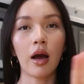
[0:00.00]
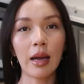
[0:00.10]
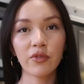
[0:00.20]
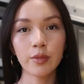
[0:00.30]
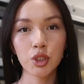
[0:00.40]

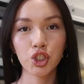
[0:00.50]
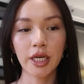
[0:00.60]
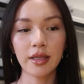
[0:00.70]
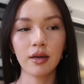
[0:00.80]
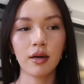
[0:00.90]
I'm from
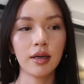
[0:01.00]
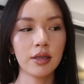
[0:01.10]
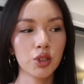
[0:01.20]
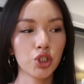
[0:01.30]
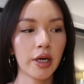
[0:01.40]
Australia.
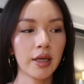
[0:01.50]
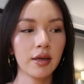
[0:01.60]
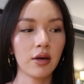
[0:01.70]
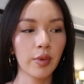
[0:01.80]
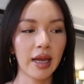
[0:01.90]
In
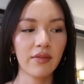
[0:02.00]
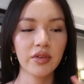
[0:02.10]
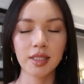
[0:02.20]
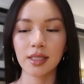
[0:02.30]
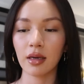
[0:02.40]
Australia, we have
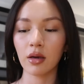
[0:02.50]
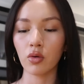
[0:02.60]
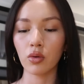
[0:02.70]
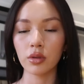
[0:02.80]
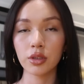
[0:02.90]
this thing
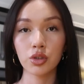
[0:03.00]
called